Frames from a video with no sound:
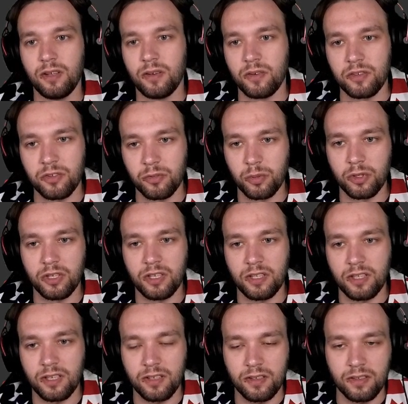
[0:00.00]
which is really
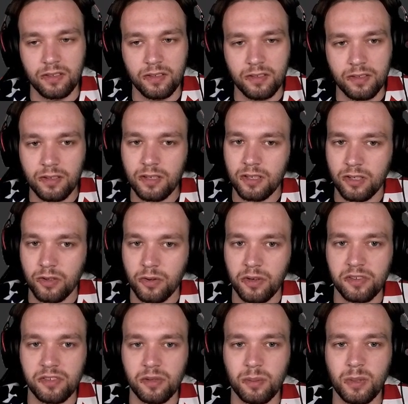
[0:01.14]
like not a
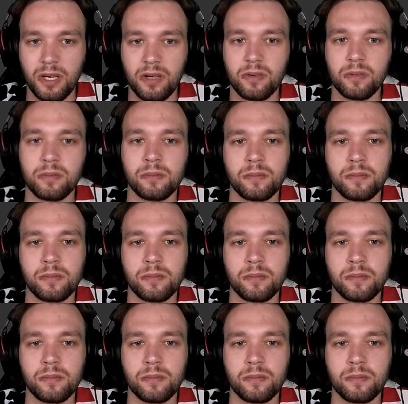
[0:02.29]
crazy amount,